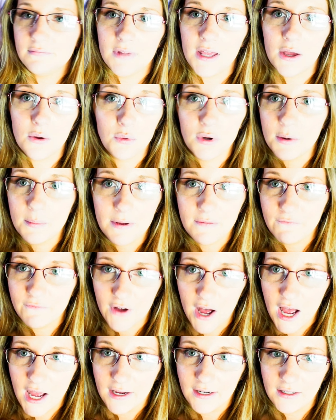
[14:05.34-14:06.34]
it would have been
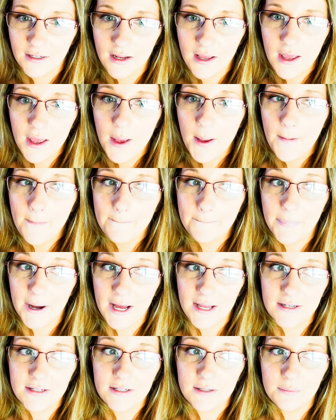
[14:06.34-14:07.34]
fine.
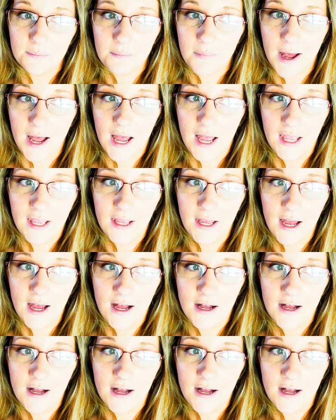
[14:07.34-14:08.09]
But my